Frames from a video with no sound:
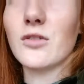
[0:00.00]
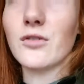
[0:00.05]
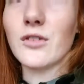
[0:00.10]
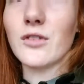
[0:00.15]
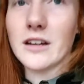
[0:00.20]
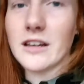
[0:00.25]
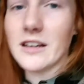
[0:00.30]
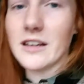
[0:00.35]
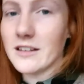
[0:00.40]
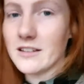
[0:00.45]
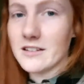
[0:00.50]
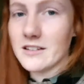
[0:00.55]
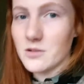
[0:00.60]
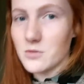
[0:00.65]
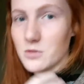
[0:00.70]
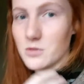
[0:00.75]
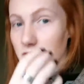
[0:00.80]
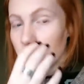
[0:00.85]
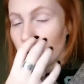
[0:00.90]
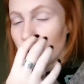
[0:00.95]
so funny, because
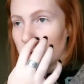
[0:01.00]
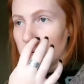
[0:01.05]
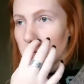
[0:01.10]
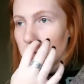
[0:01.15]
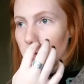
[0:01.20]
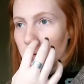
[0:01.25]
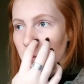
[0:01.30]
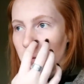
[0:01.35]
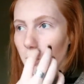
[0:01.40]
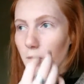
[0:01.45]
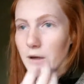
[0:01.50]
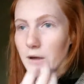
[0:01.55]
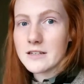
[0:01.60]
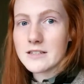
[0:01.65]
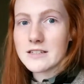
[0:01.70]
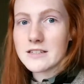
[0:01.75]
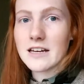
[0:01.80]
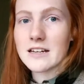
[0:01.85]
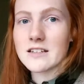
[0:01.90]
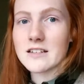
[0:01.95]
there were so many people
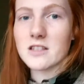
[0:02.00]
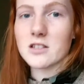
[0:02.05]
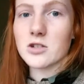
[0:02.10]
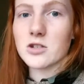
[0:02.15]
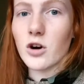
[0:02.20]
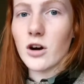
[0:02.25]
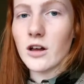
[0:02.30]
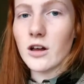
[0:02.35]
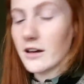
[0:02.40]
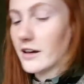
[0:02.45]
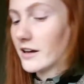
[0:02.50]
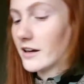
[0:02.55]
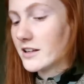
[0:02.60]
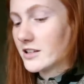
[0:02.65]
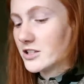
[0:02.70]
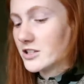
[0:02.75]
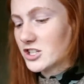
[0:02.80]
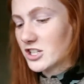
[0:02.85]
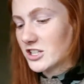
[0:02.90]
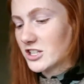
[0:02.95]
waiting to get into the toilet,
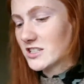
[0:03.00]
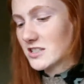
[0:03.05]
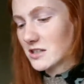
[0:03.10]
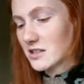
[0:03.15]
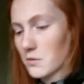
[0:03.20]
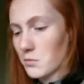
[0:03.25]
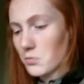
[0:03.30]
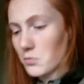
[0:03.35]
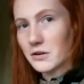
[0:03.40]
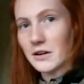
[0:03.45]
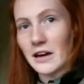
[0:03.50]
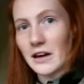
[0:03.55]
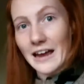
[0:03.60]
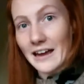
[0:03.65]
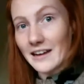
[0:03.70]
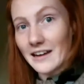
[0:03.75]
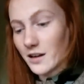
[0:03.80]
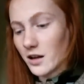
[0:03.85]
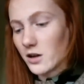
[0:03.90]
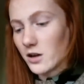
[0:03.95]
and then she just like put
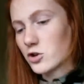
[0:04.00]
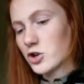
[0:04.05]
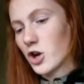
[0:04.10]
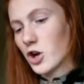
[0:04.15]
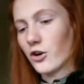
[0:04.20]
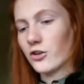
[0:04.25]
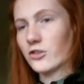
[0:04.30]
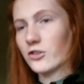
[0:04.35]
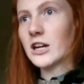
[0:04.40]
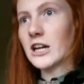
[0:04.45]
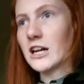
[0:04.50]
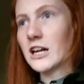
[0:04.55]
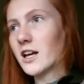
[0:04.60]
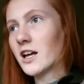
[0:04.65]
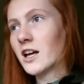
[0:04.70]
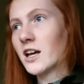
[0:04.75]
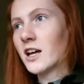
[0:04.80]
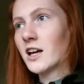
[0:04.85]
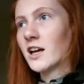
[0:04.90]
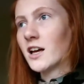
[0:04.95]
it in and turned
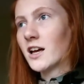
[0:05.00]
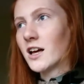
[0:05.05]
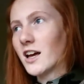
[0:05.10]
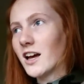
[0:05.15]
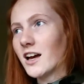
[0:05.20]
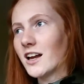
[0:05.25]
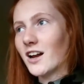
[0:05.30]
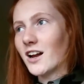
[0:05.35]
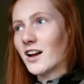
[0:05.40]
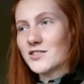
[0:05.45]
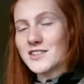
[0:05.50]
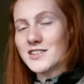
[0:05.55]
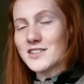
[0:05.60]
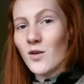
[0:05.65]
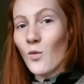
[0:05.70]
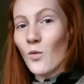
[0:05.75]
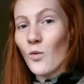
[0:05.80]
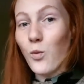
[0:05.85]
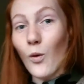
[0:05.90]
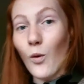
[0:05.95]
it, and I was
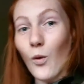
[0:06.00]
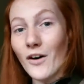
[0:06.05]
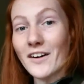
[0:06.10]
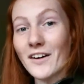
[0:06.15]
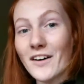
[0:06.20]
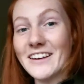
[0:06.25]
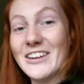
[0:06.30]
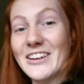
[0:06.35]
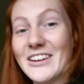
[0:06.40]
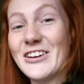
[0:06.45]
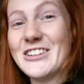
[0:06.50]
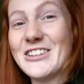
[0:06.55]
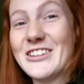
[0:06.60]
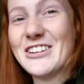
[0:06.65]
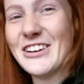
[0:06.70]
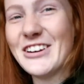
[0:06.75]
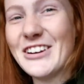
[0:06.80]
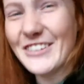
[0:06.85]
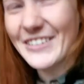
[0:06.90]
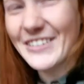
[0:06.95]
like, what are you
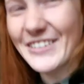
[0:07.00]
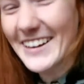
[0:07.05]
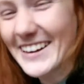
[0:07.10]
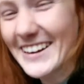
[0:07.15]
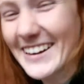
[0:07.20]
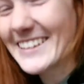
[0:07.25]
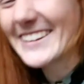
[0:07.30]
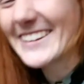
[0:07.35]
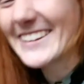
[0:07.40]
doing?